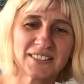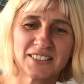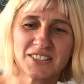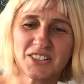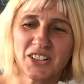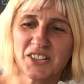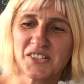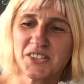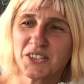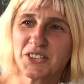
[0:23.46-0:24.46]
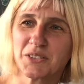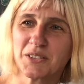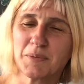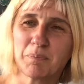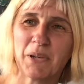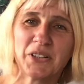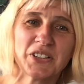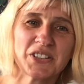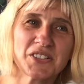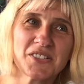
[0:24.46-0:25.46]
that there are certain
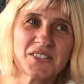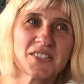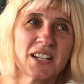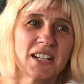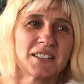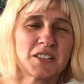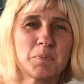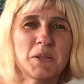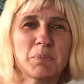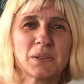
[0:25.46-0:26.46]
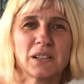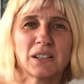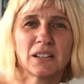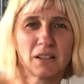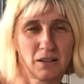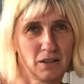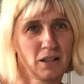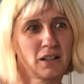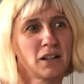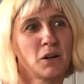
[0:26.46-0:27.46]
barriers that people
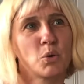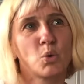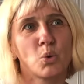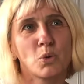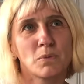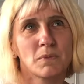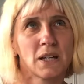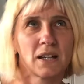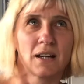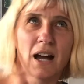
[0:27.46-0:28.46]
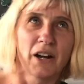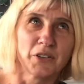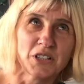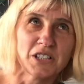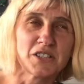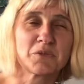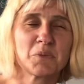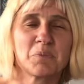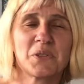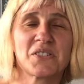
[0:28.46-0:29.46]
who are released
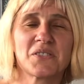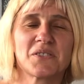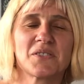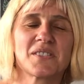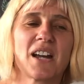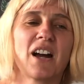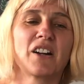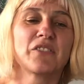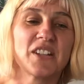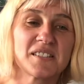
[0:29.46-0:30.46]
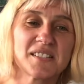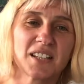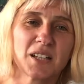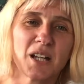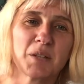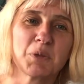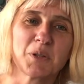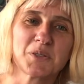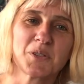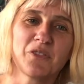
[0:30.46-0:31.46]
from prisons are facing, and we
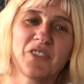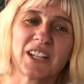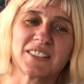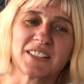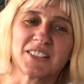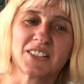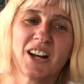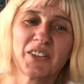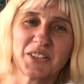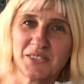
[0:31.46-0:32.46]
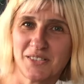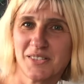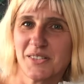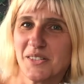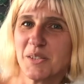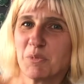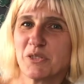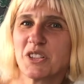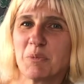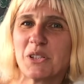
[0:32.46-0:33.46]
also think that the current system of
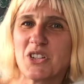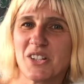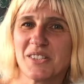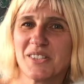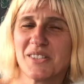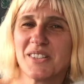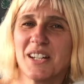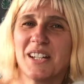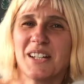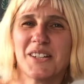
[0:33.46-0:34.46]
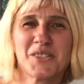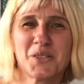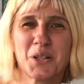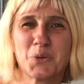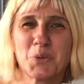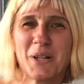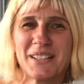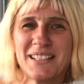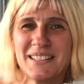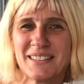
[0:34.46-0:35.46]
criminal justice is not a good
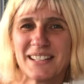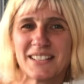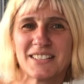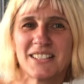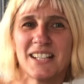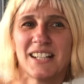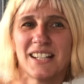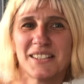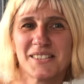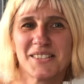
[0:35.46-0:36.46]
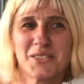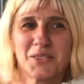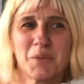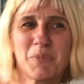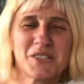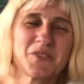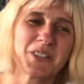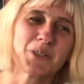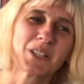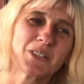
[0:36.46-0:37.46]
one, that it's not the best thing
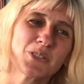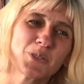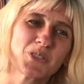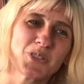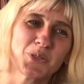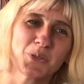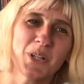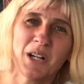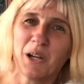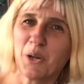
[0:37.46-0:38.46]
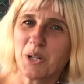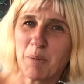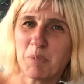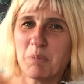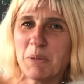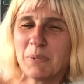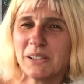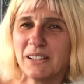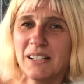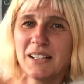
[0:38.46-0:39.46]
you can do to lock up
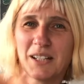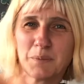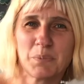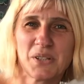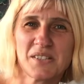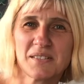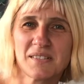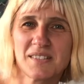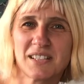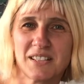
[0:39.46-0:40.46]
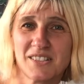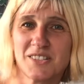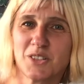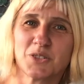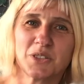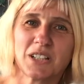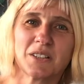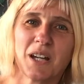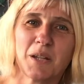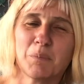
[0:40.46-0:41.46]
people in prisons, that it's not really going
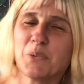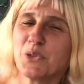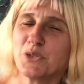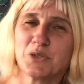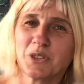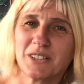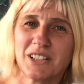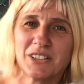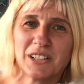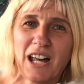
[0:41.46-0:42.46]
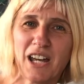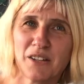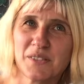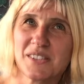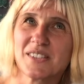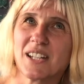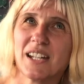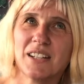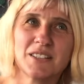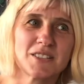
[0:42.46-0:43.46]
to improve their lives
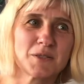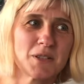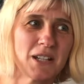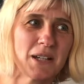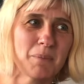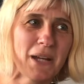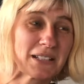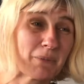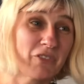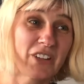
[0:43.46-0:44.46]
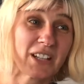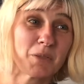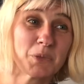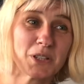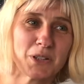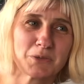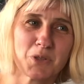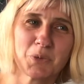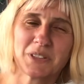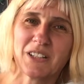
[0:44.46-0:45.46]
and make them think about
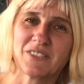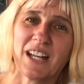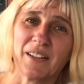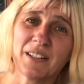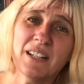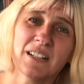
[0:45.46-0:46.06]
what they've done.